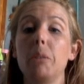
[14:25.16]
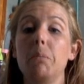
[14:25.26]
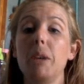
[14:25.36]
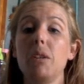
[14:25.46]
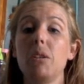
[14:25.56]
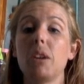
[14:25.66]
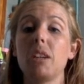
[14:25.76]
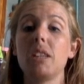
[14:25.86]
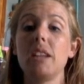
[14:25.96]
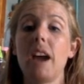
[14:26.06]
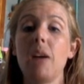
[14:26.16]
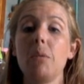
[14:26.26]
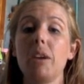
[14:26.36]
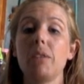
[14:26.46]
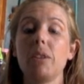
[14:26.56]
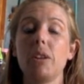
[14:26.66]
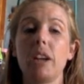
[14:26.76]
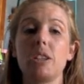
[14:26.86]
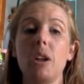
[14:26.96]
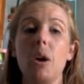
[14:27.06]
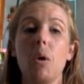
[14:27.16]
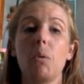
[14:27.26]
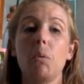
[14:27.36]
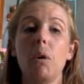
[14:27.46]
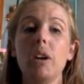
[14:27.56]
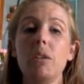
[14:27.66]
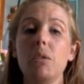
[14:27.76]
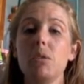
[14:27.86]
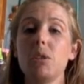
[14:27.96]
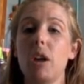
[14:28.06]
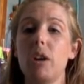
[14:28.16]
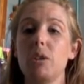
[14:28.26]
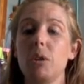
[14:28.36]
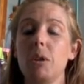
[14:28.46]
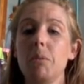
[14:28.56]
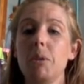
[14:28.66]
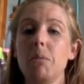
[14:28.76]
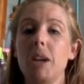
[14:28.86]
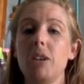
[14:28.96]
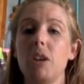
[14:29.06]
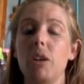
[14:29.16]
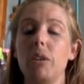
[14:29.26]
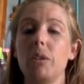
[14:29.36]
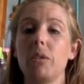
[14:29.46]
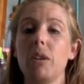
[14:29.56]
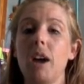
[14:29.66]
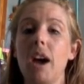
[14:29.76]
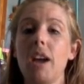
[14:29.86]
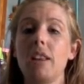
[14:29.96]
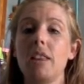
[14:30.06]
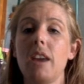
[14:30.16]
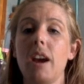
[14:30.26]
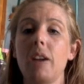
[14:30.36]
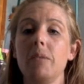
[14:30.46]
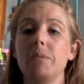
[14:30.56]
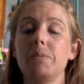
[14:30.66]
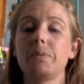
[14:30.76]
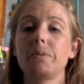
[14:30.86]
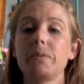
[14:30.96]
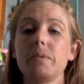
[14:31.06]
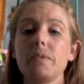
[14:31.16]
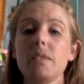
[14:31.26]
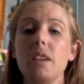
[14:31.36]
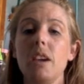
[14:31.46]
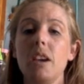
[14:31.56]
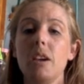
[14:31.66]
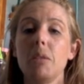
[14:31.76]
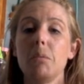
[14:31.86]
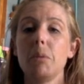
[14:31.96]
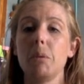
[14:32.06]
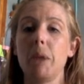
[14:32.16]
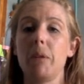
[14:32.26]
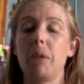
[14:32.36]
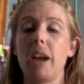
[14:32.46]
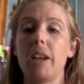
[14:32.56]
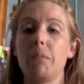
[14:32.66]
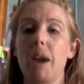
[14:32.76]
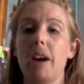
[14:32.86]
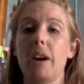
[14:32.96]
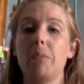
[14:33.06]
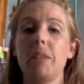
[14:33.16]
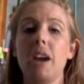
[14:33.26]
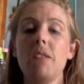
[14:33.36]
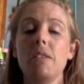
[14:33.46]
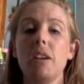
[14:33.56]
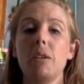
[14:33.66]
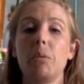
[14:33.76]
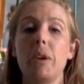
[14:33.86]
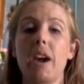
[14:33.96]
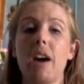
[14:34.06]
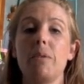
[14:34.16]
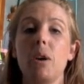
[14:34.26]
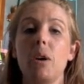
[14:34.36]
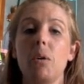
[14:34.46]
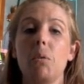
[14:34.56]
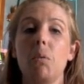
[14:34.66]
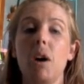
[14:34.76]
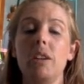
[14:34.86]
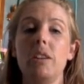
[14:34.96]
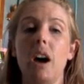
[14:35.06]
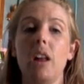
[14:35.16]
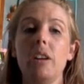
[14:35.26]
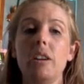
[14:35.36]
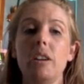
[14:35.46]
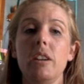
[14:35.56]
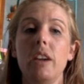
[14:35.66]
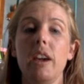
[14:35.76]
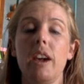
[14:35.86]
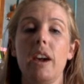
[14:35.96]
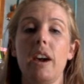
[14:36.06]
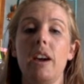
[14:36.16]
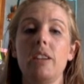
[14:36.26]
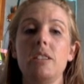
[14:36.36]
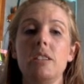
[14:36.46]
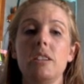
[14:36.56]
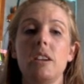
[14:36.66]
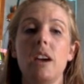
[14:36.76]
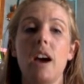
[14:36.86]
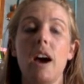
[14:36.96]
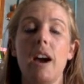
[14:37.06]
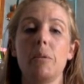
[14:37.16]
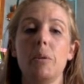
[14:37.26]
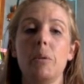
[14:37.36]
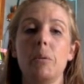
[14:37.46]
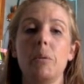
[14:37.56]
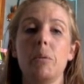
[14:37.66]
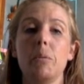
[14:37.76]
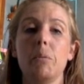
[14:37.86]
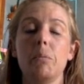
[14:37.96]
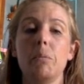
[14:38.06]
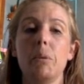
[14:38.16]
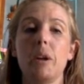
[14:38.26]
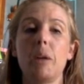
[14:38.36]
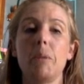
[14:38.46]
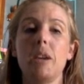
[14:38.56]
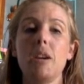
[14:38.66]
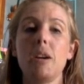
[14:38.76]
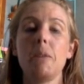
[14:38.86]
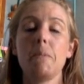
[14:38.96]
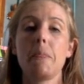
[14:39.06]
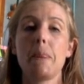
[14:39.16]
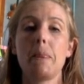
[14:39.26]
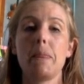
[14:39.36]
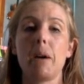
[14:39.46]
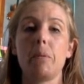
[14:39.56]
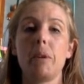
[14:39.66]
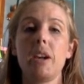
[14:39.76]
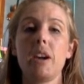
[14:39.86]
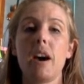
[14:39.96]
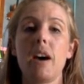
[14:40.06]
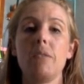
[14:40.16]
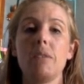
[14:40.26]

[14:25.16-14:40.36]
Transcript: bill because now we have collected one whole dollar. So I'm putting my dollar right there. Put my writing back up there. We have $1 and I will put up here that we have